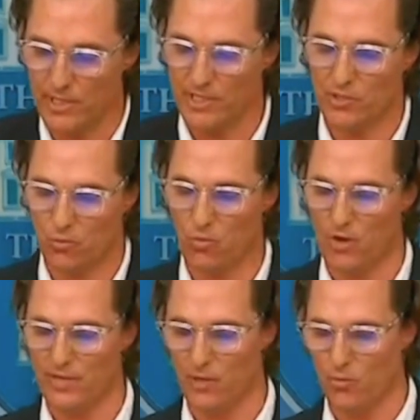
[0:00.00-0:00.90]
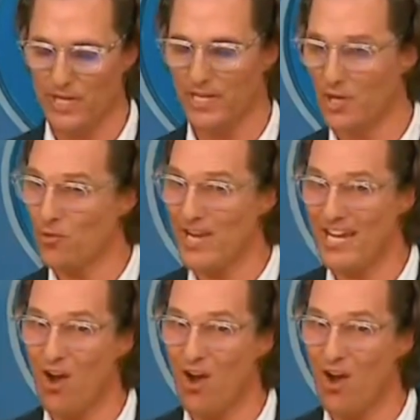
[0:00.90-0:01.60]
is one that we agree